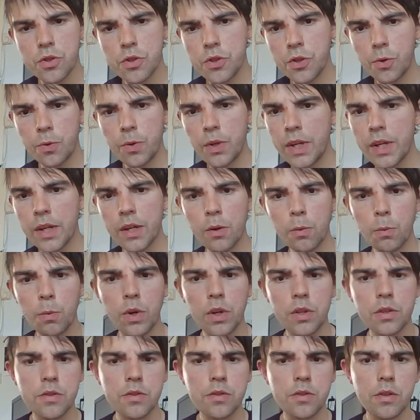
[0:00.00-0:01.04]
2 Ligue
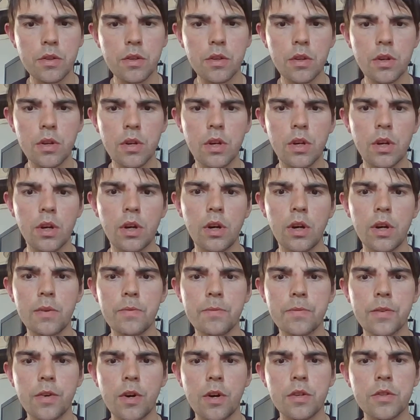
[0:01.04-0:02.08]
1s in
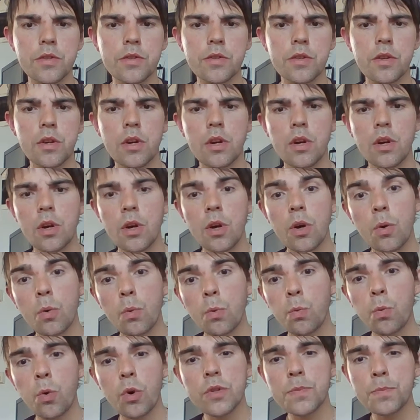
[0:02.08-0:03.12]
France.
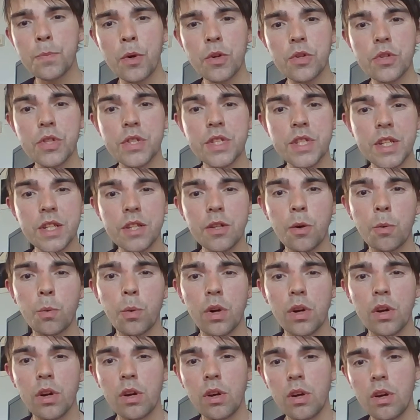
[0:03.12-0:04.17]
What's Pochettino
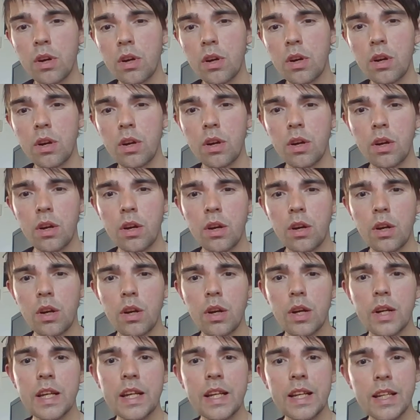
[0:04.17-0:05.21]
won?
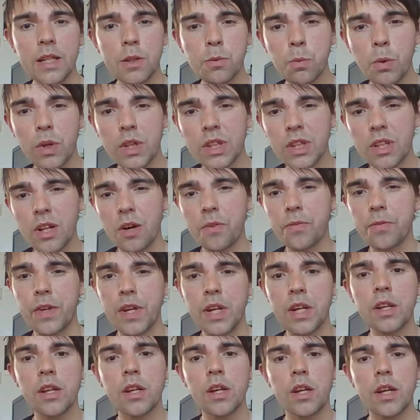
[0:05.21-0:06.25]
He's won
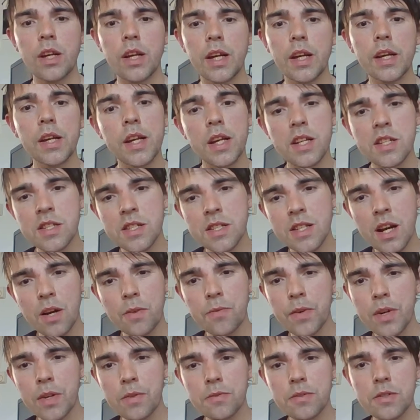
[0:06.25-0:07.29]
nothing. He gets
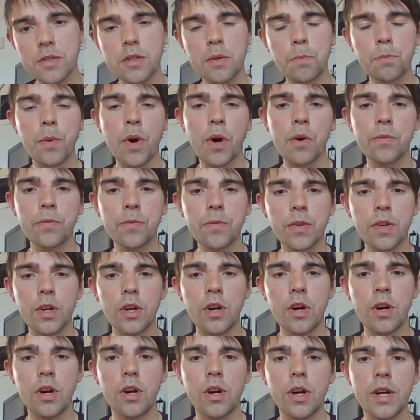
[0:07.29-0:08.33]
Southampton above
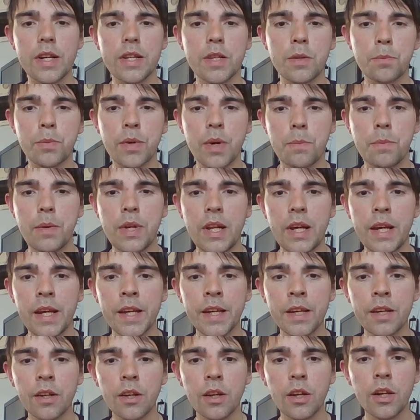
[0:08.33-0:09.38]
in the Premier
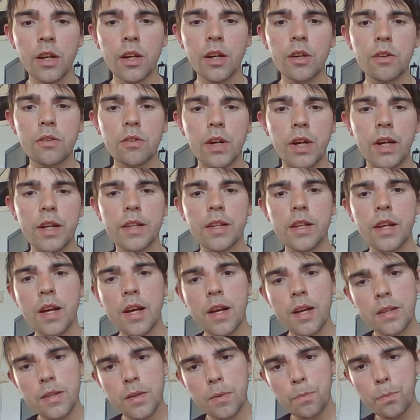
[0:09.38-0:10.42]
League, right?
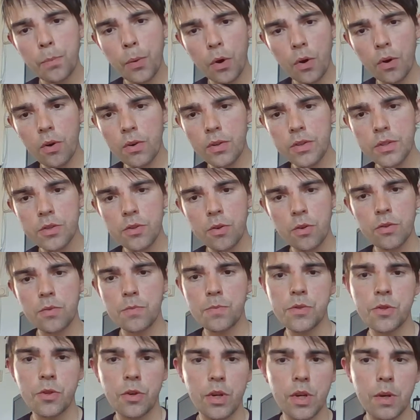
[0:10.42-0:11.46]
Then
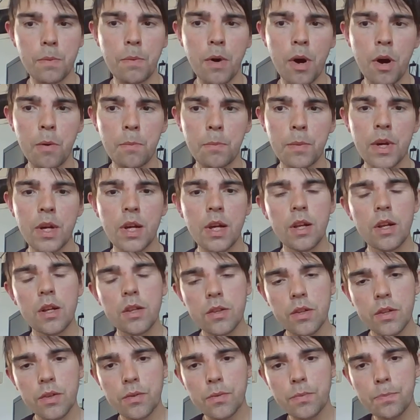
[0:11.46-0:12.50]
Tottenham took him up.
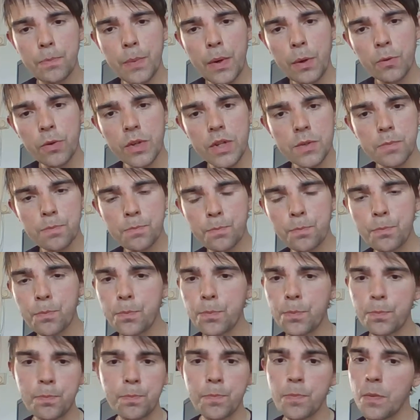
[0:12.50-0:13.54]
They've built this
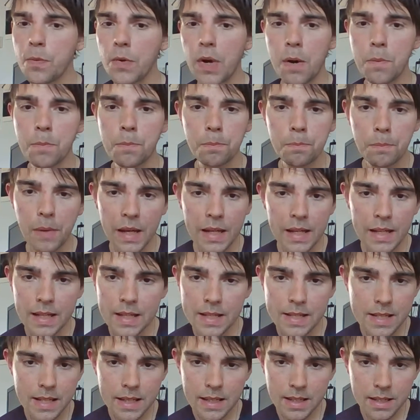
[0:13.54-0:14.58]

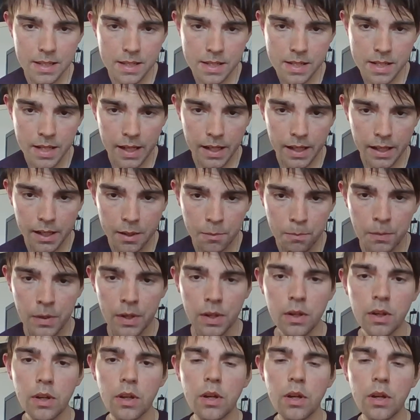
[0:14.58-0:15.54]
amazing team